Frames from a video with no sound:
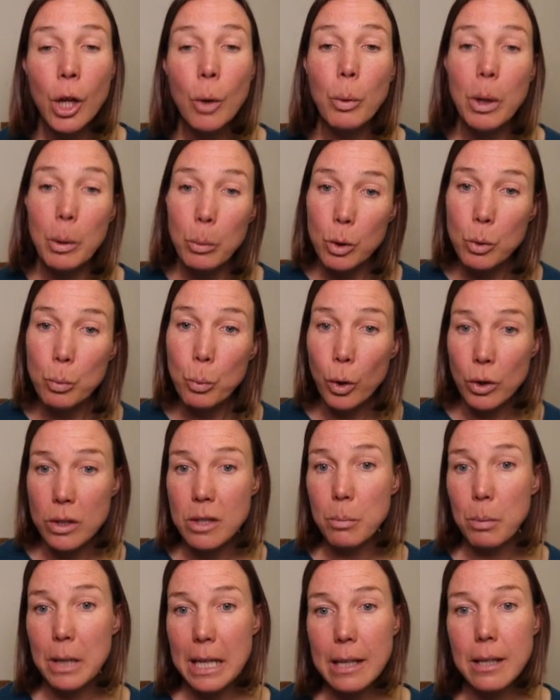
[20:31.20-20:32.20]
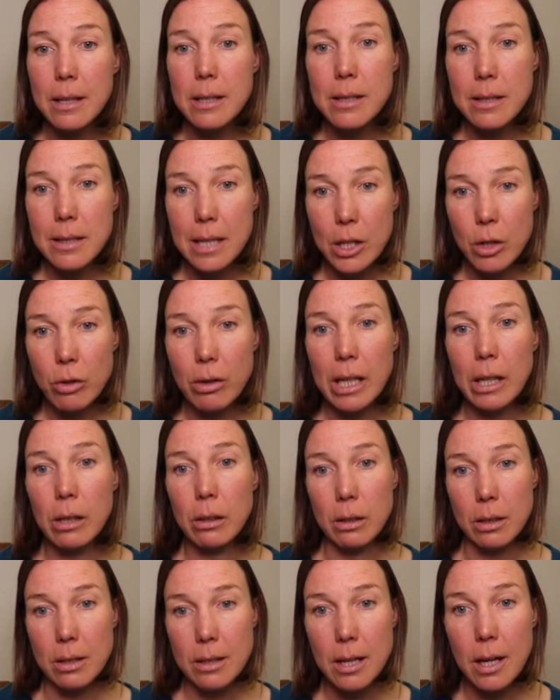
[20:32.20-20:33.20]
we would want to be considering
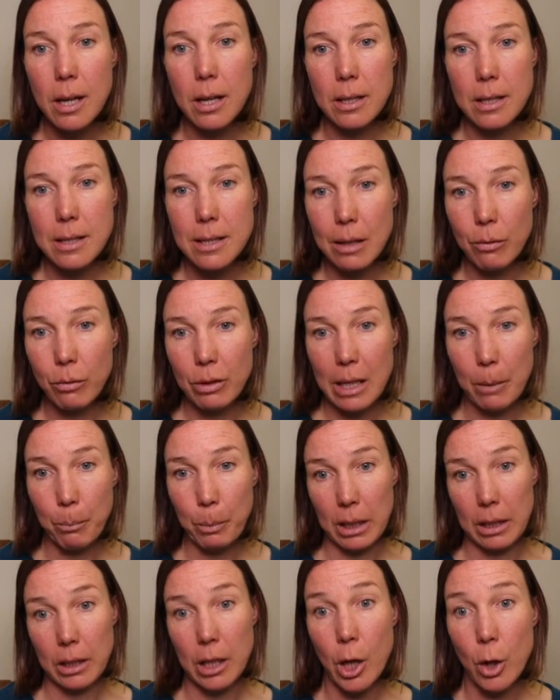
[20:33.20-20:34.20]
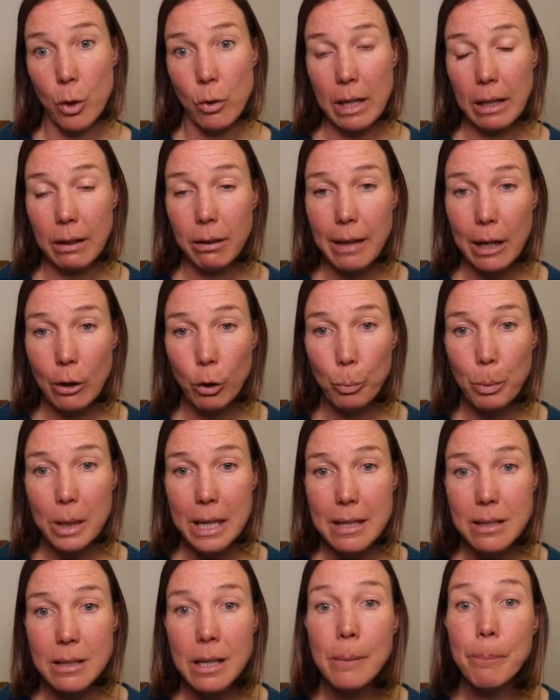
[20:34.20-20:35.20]
alternative lipid-lowering
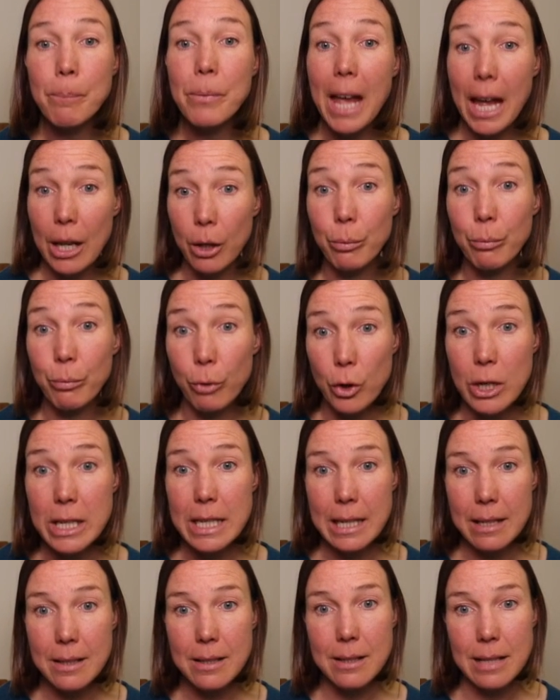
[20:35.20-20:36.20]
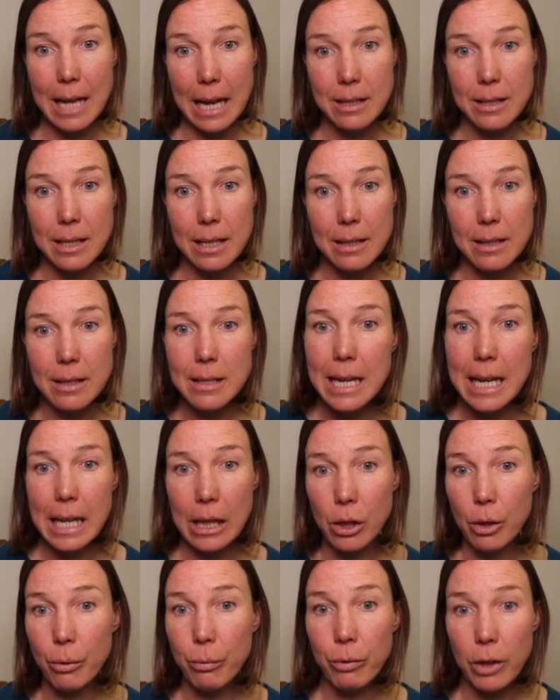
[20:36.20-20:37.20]
therapies and avoiding statins
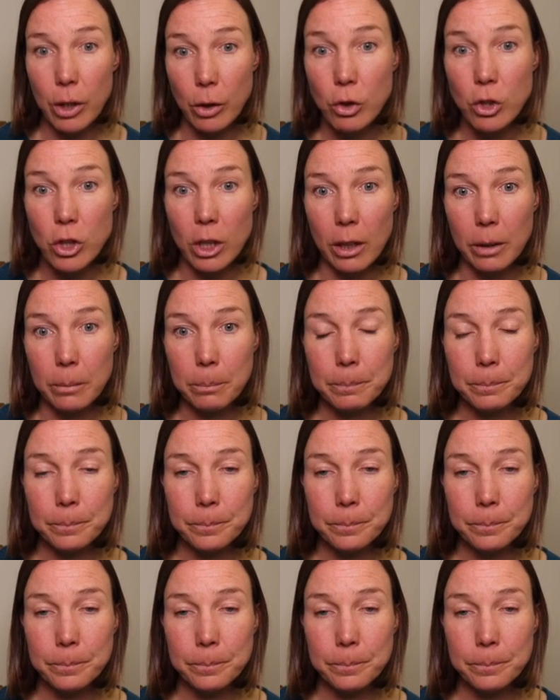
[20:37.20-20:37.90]
in the future.